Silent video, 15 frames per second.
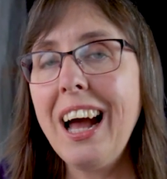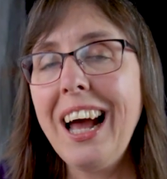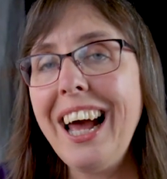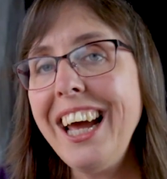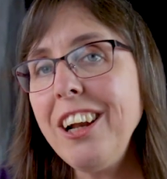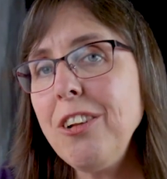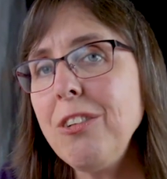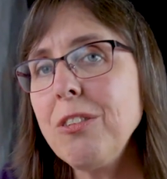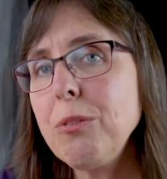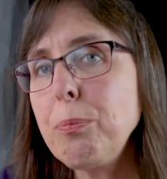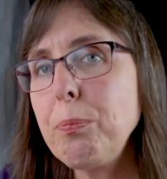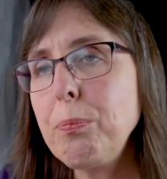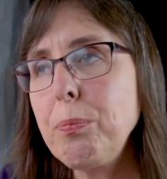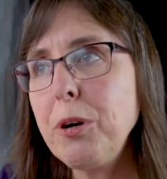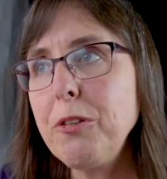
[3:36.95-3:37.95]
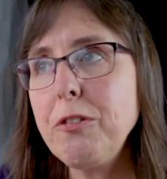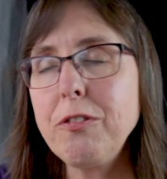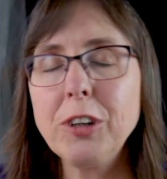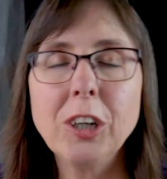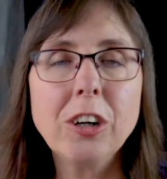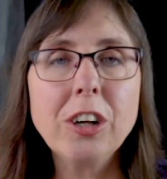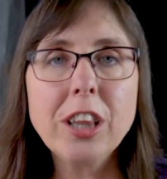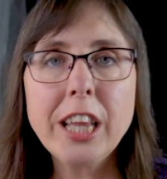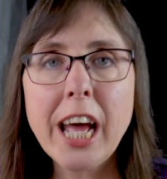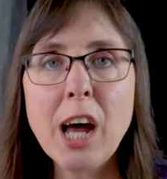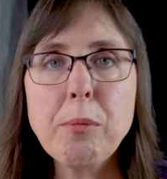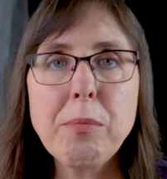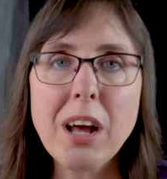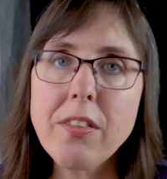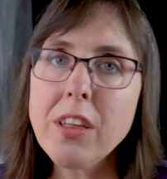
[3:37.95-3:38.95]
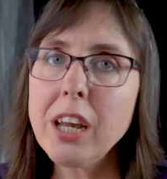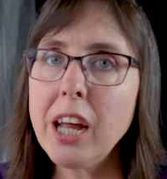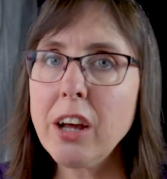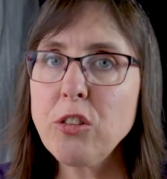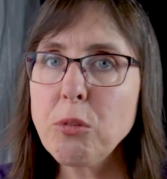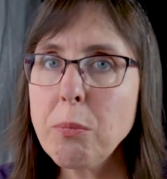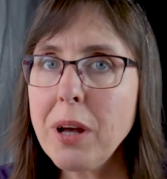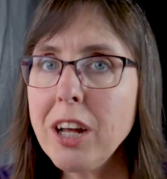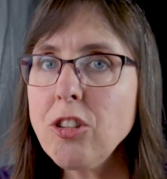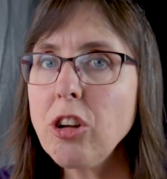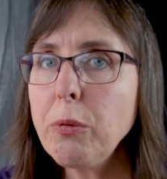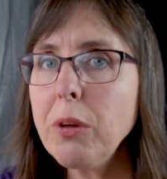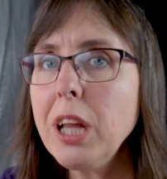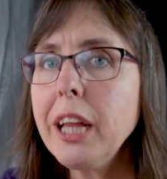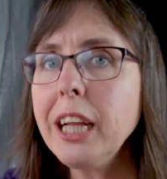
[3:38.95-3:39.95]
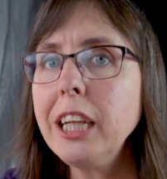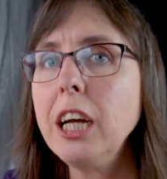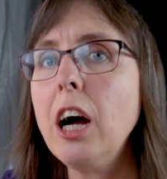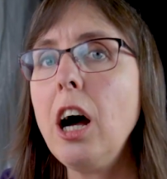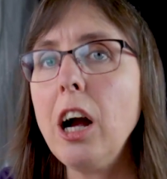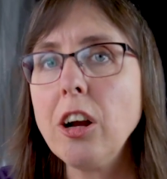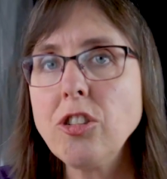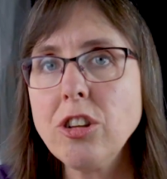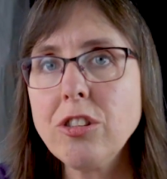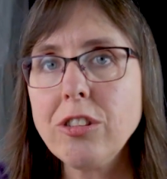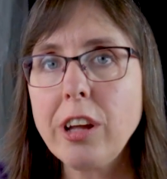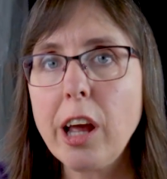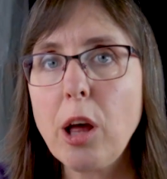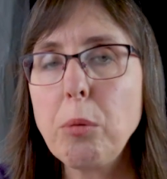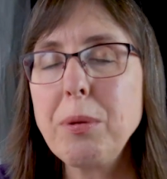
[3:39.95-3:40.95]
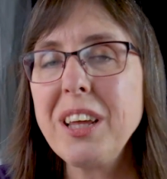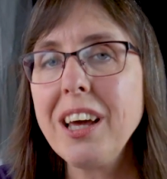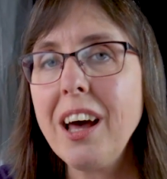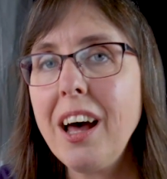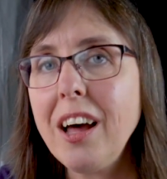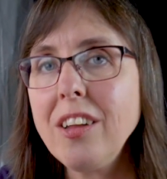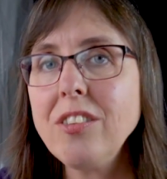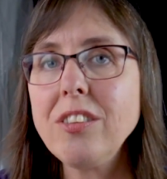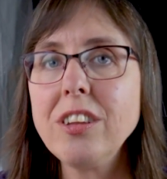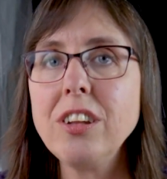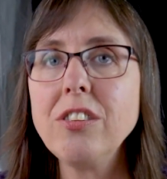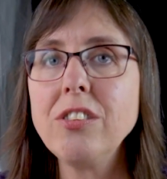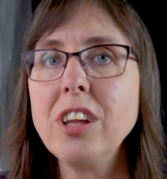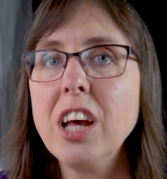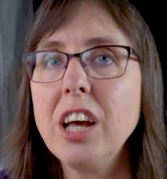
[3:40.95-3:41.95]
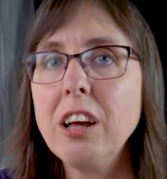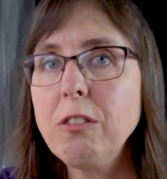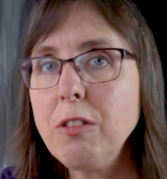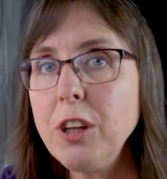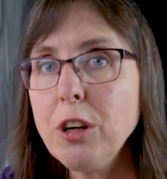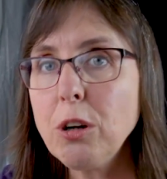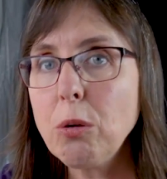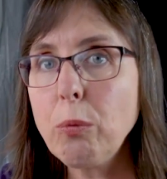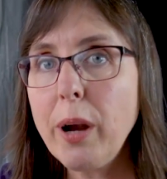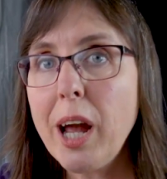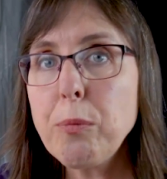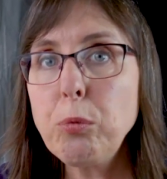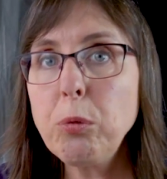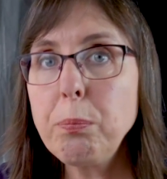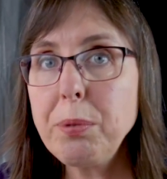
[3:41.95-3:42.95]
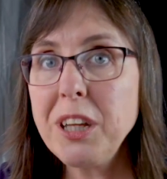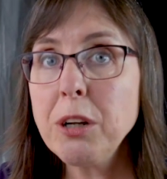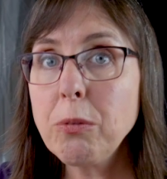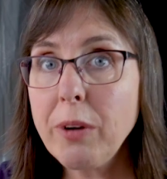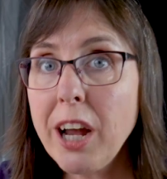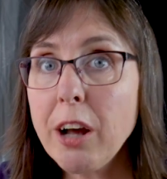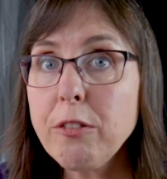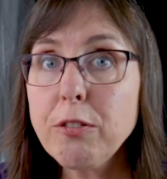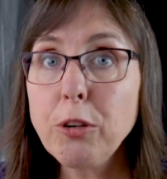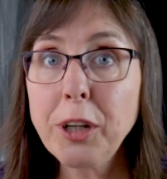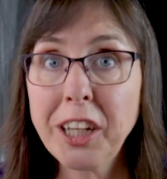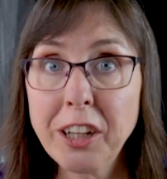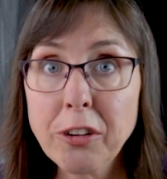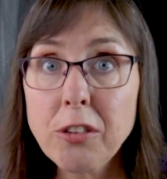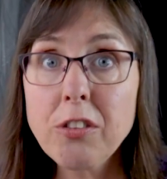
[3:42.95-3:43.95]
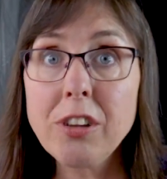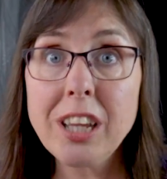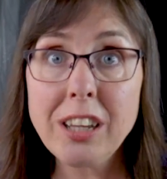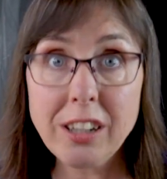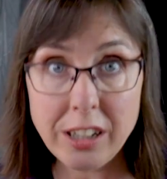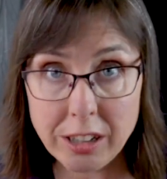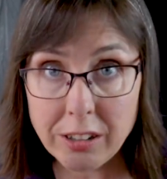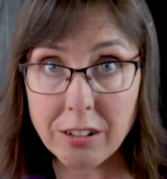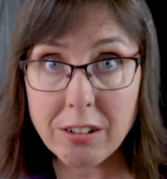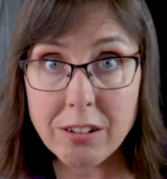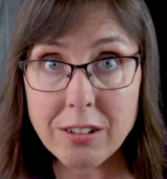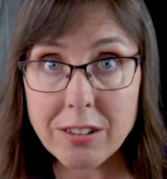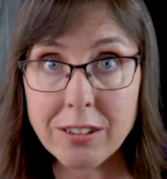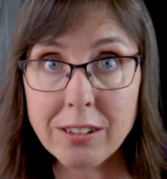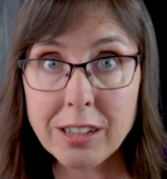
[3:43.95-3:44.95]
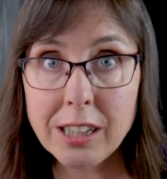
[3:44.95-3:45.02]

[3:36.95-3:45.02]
I don't prefer that method as much. I really like the auction style because this vehicle wrap will be around for years and years.